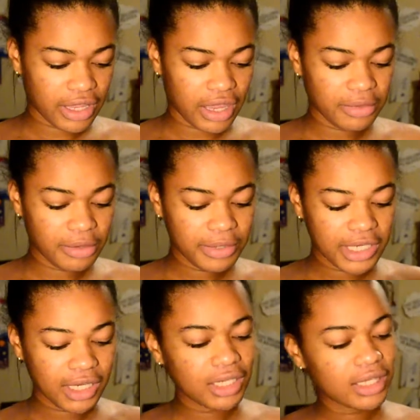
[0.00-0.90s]
I'm going to be
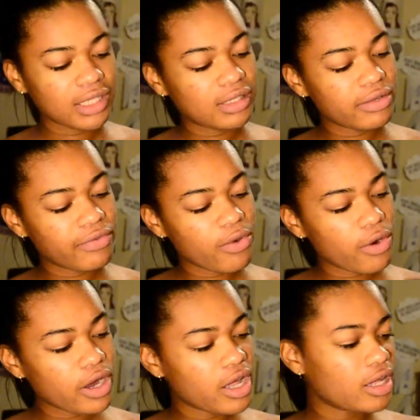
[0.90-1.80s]
taking this
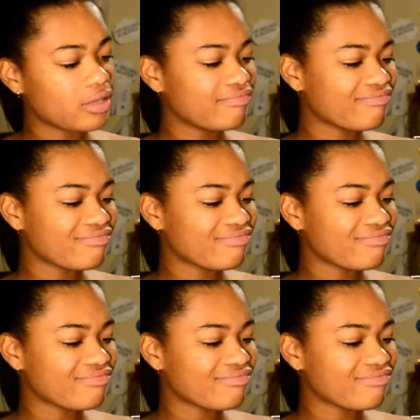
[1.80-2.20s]
Sephora